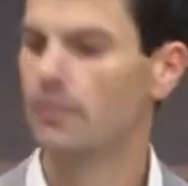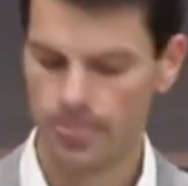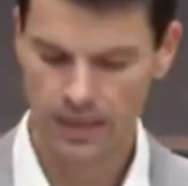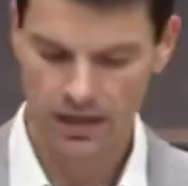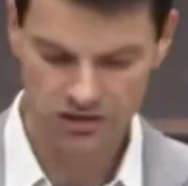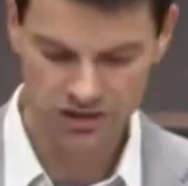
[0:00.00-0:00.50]

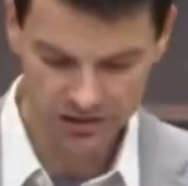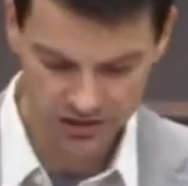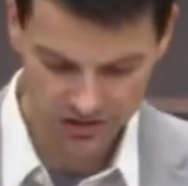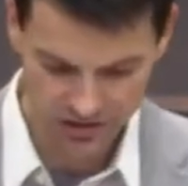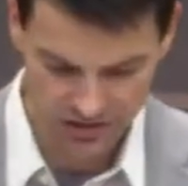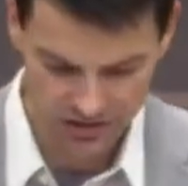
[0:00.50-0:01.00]
Jesus
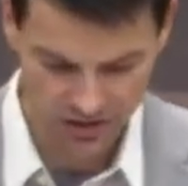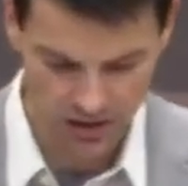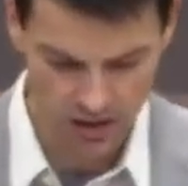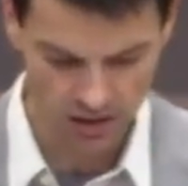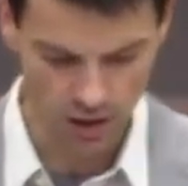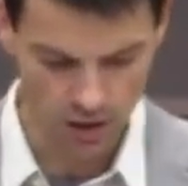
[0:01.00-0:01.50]
is not
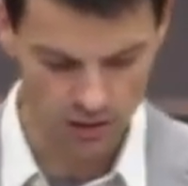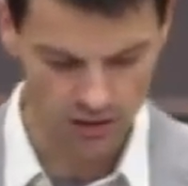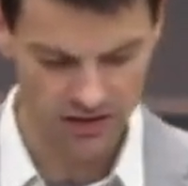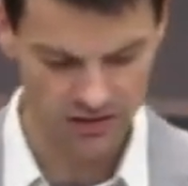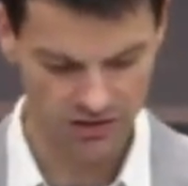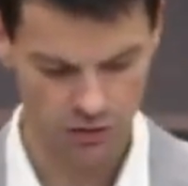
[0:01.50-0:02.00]
calling
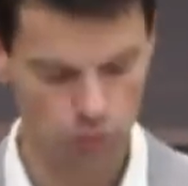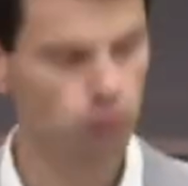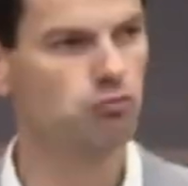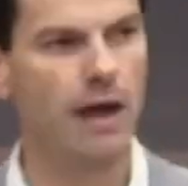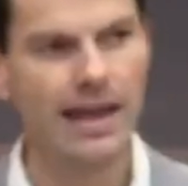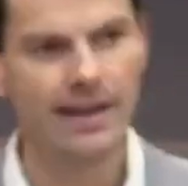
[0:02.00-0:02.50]
us to
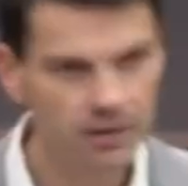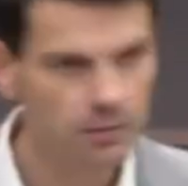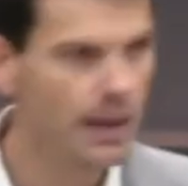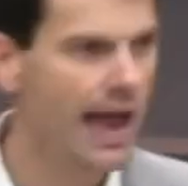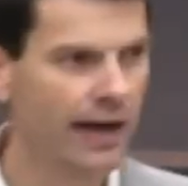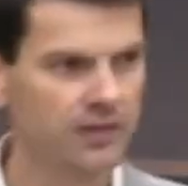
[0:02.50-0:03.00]
random
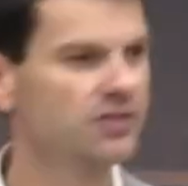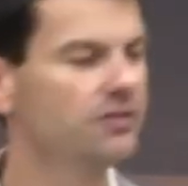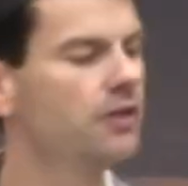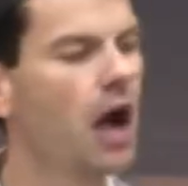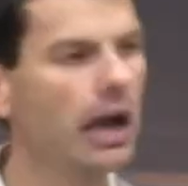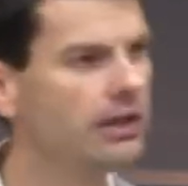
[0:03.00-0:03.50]
acts of
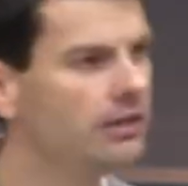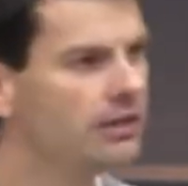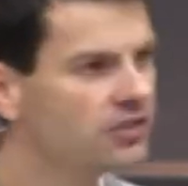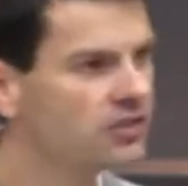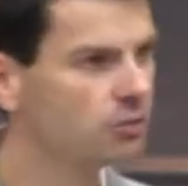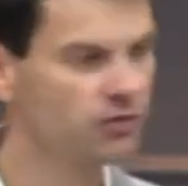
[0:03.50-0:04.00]
kindness
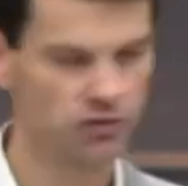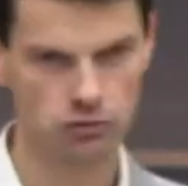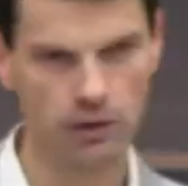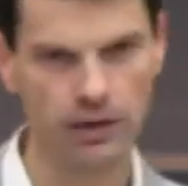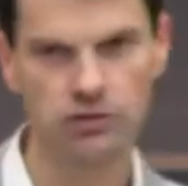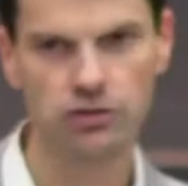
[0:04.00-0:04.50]
with
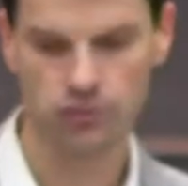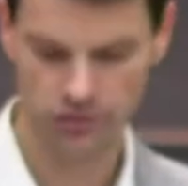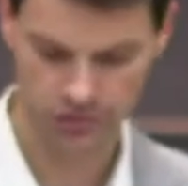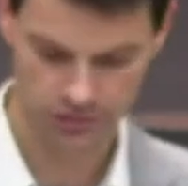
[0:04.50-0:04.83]
strangers.